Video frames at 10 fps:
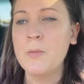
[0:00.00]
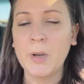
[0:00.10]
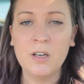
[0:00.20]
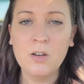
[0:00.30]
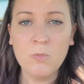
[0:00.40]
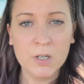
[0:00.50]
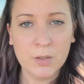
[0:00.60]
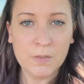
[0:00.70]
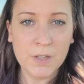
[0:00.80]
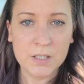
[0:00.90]
But I know one of
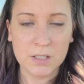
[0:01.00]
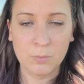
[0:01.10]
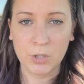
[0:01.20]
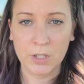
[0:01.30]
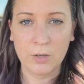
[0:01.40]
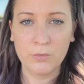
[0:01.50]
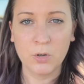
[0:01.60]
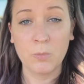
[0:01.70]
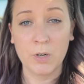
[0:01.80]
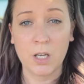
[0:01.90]
the things that I'm looking
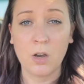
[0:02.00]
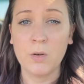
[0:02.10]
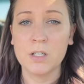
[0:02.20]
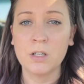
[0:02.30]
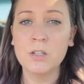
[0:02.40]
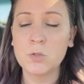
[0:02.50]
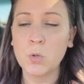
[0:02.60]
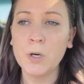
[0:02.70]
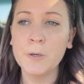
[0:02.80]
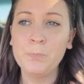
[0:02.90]
for when I go into the
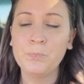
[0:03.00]
store